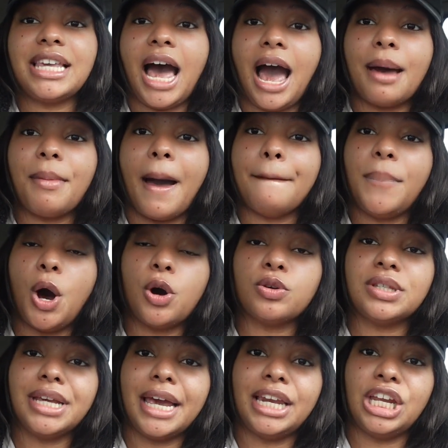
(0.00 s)
time i
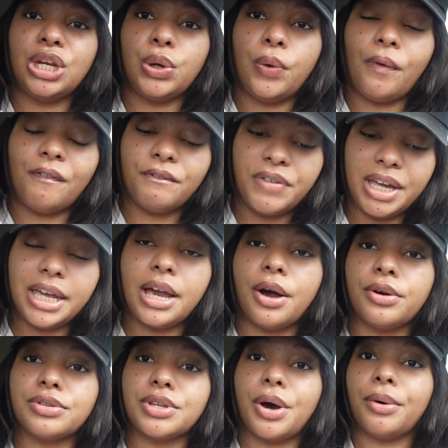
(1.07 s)
post any new
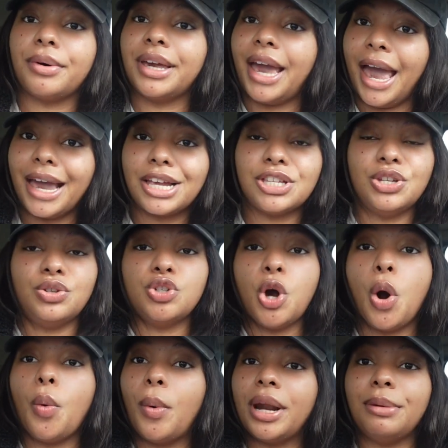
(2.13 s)
videos okay because you
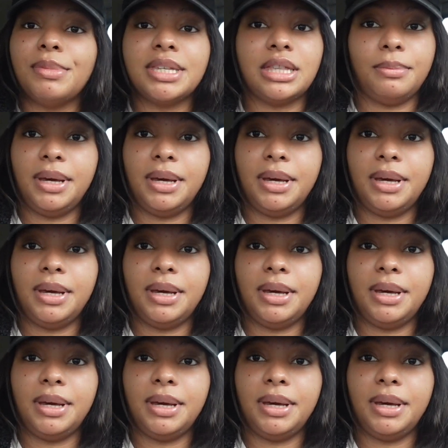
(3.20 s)
don't want to miss the